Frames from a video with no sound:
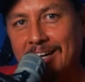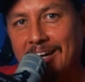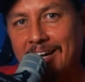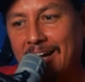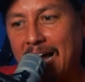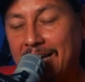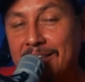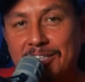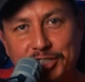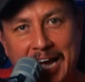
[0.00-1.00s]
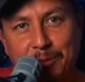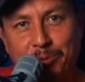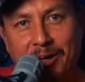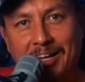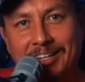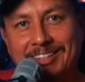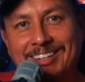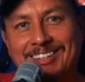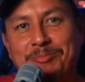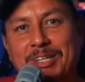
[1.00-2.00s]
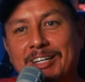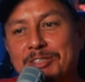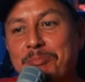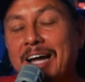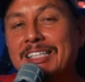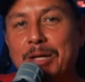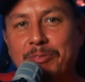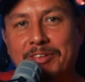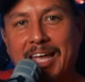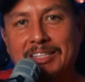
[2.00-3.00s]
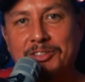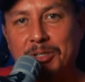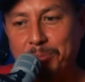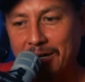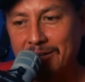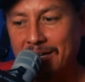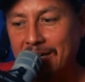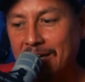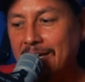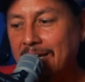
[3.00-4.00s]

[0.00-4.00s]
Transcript: I hit the jackpot because my type of cancer apparently